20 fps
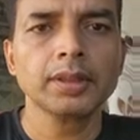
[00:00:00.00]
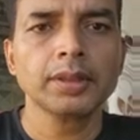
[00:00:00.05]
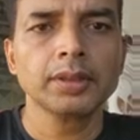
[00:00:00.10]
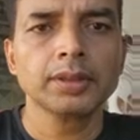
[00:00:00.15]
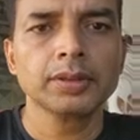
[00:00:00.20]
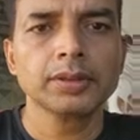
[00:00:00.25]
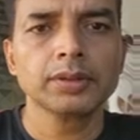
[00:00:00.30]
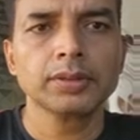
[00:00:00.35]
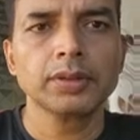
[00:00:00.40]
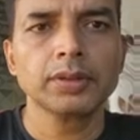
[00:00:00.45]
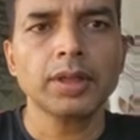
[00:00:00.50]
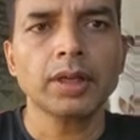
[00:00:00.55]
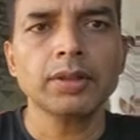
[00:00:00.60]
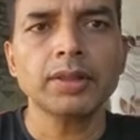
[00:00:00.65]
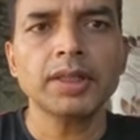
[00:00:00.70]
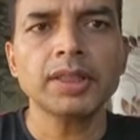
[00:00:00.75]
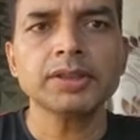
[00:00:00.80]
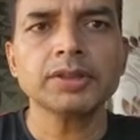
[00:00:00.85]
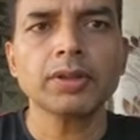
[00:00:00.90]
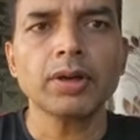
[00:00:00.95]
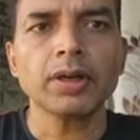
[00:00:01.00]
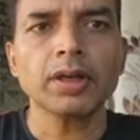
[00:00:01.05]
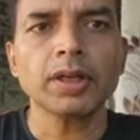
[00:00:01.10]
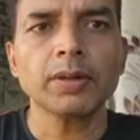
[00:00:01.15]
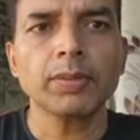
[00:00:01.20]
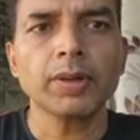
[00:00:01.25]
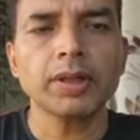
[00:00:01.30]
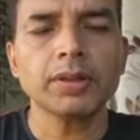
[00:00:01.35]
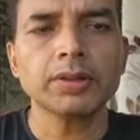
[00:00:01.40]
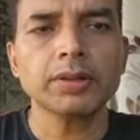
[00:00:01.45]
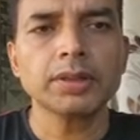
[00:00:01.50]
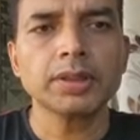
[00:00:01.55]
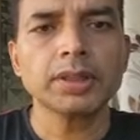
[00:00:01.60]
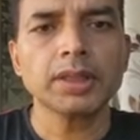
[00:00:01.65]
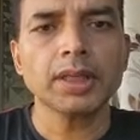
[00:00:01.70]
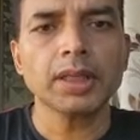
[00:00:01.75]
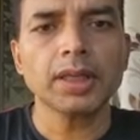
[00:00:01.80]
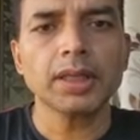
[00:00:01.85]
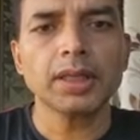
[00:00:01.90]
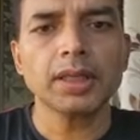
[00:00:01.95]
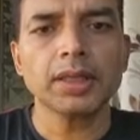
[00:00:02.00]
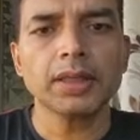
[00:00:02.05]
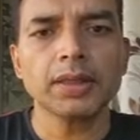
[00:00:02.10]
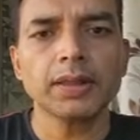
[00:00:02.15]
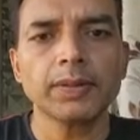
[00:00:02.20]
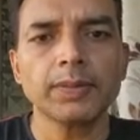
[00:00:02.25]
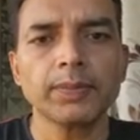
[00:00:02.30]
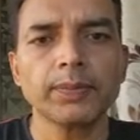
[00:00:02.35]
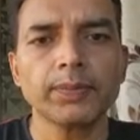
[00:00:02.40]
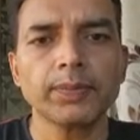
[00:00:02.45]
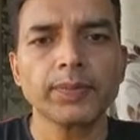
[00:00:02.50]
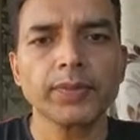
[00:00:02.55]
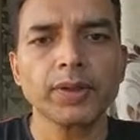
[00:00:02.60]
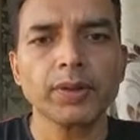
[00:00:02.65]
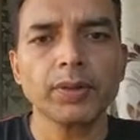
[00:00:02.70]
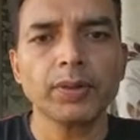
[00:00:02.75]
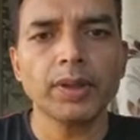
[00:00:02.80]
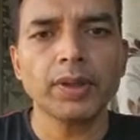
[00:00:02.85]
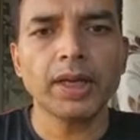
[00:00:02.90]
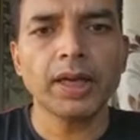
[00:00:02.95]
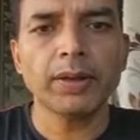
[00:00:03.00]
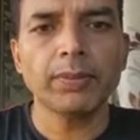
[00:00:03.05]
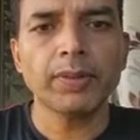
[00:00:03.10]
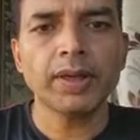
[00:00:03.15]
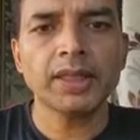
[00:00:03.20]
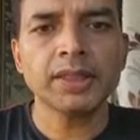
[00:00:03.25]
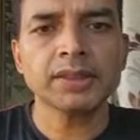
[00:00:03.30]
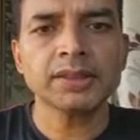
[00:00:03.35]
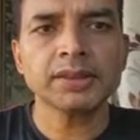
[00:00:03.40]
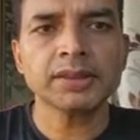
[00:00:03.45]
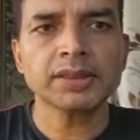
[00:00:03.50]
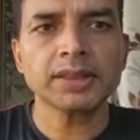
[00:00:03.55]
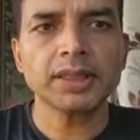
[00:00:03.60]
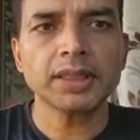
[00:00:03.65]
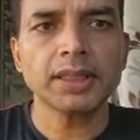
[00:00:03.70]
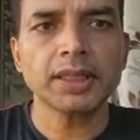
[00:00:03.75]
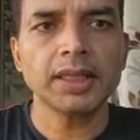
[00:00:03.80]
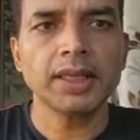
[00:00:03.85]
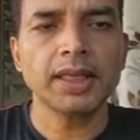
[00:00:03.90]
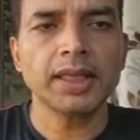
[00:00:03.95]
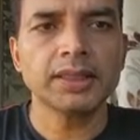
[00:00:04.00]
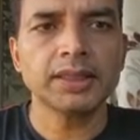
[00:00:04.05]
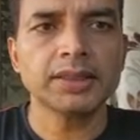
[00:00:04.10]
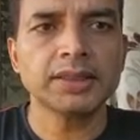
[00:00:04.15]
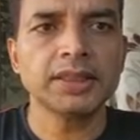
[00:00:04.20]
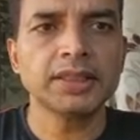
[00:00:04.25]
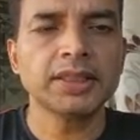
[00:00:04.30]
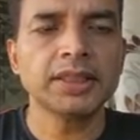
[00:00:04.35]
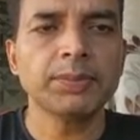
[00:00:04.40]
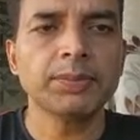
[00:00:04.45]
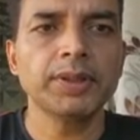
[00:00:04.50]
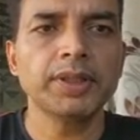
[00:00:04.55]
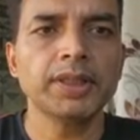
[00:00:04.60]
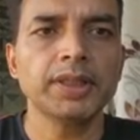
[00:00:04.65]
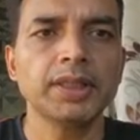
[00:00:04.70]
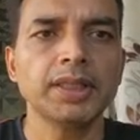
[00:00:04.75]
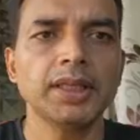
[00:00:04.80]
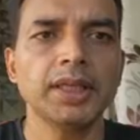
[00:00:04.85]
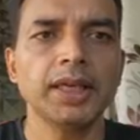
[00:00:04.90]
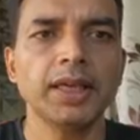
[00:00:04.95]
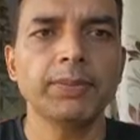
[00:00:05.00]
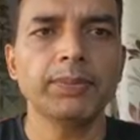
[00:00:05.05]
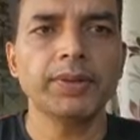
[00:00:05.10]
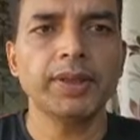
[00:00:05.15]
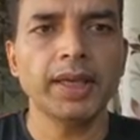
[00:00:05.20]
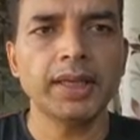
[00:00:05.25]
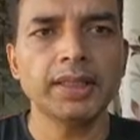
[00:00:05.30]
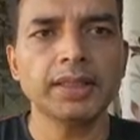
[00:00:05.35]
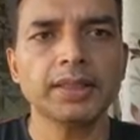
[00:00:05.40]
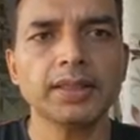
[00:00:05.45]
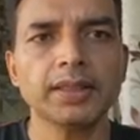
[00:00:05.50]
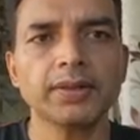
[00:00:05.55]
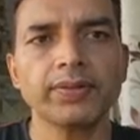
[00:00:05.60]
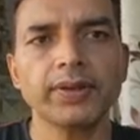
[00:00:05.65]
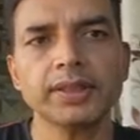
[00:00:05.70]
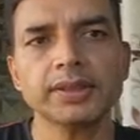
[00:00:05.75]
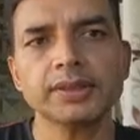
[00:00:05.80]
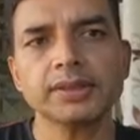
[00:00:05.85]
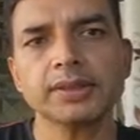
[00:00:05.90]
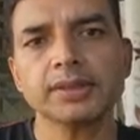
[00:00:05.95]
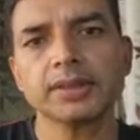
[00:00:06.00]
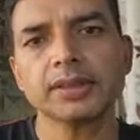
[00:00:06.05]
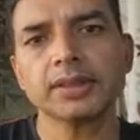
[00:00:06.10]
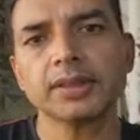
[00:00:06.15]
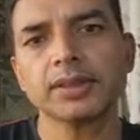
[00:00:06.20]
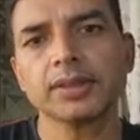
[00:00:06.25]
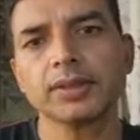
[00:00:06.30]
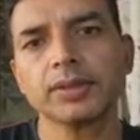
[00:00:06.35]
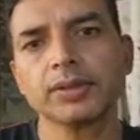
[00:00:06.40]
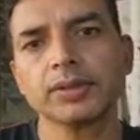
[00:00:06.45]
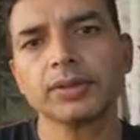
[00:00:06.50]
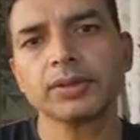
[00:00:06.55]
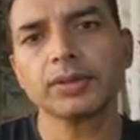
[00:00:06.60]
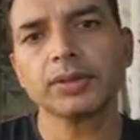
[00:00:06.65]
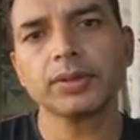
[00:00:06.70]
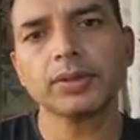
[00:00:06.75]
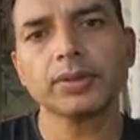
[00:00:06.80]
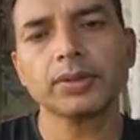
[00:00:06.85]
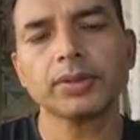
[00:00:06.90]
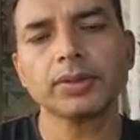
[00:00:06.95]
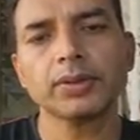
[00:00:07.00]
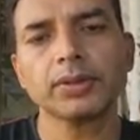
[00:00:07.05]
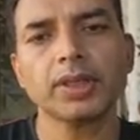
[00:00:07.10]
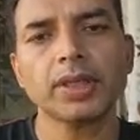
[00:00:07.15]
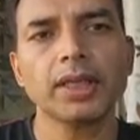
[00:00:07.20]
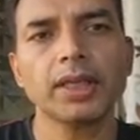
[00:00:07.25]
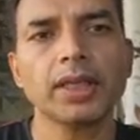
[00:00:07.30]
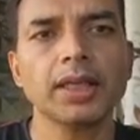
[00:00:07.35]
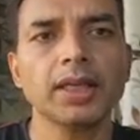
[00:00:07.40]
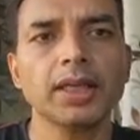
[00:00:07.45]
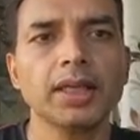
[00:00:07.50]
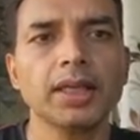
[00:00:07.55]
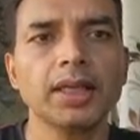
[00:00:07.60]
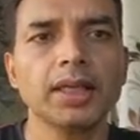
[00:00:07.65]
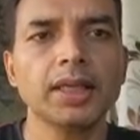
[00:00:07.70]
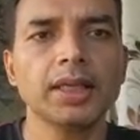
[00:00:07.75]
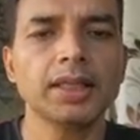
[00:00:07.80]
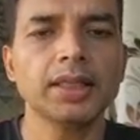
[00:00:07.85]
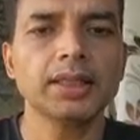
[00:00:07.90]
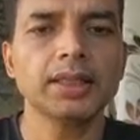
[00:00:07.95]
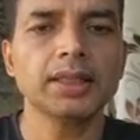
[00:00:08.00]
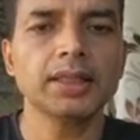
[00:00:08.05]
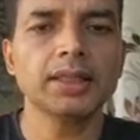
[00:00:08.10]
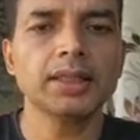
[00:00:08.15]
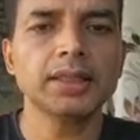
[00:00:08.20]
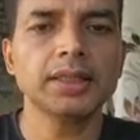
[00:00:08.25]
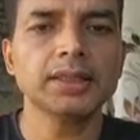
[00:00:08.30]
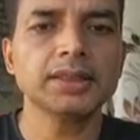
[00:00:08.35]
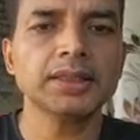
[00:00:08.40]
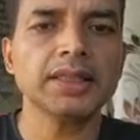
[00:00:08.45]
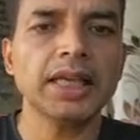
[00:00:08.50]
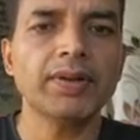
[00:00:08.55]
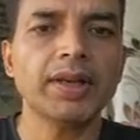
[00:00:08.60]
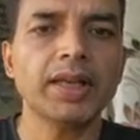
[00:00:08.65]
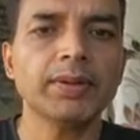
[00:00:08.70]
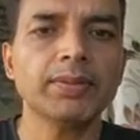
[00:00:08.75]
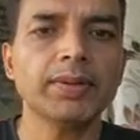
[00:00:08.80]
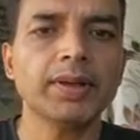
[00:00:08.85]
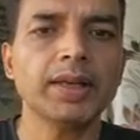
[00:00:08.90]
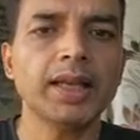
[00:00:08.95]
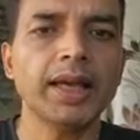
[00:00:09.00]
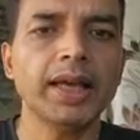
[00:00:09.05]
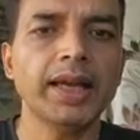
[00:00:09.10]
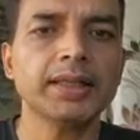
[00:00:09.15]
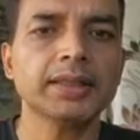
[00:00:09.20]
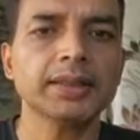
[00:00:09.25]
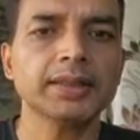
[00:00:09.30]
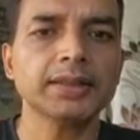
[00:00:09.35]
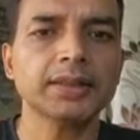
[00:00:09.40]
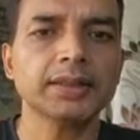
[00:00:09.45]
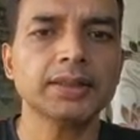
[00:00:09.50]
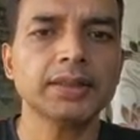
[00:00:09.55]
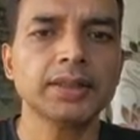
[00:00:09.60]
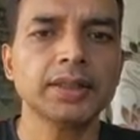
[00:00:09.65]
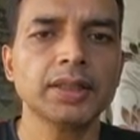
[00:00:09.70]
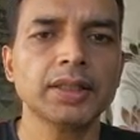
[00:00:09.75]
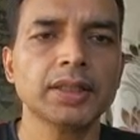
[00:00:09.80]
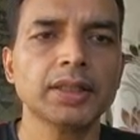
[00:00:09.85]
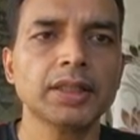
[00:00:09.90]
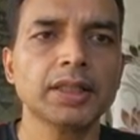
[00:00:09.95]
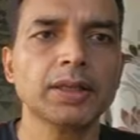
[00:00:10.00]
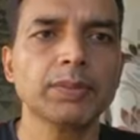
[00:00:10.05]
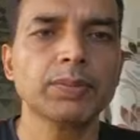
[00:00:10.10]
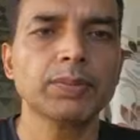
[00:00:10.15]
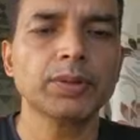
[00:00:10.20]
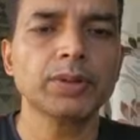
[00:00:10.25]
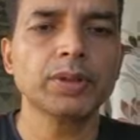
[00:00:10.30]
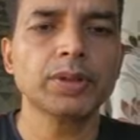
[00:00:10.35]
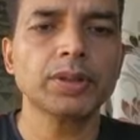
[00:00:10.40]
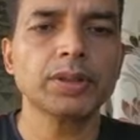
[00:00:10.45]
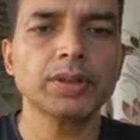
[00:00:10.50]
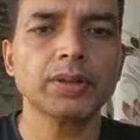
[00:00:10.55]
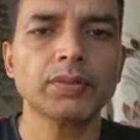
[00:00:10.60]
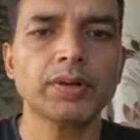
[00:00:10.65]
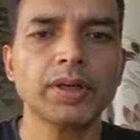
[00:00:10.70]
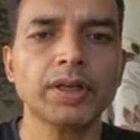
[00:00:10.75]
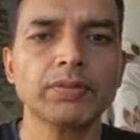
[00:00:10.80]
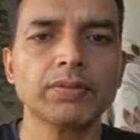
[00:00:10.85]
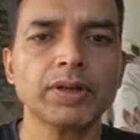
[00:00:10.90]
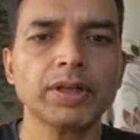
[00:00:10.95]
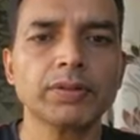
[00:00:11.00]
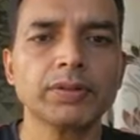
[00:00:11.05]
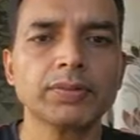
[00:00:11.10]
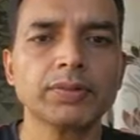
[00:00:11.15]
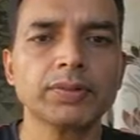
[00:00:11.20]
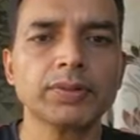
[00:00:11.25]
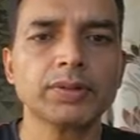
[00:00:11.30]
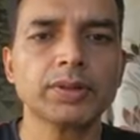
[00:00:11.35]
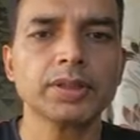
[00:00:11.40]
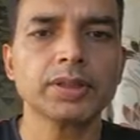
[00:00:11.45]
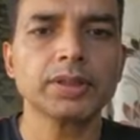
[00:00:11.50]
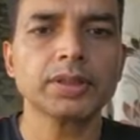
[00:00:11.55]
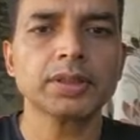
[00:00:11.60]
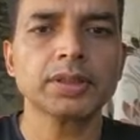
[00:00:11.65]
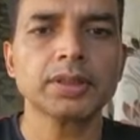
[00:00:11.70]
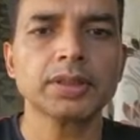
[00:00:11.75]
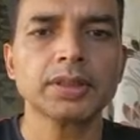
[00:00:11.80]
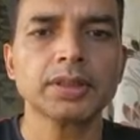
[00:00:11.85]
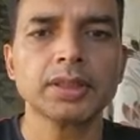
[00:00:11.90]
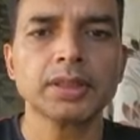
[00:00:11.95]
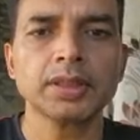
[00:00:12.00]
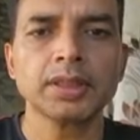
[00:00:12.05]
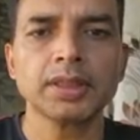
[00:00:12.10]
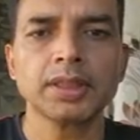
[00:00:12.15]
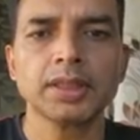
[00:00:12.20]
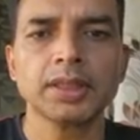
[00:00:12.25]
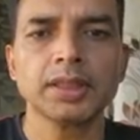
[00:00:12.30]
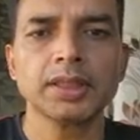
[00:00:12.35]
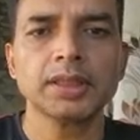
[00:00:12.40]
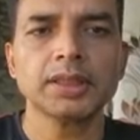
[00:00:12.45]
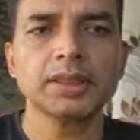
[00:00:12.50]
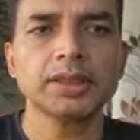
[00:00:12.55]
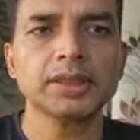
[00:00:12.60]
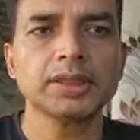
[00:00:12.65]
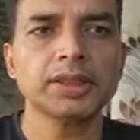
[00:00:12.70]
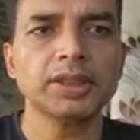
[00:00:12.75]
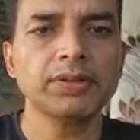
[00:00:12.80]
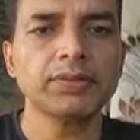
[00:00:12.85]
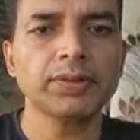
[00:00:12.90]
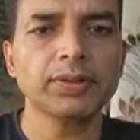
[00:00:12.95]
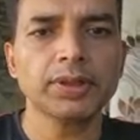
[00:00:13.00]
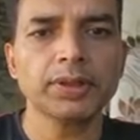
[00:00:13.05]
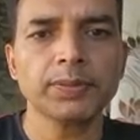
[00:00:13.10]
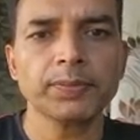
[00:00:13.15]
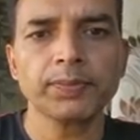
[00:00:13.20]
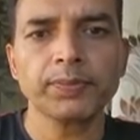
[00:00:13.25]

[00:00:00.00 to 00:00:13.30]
So now let's talk about Ollama's HTTP API interface. So this is available at the port 11434,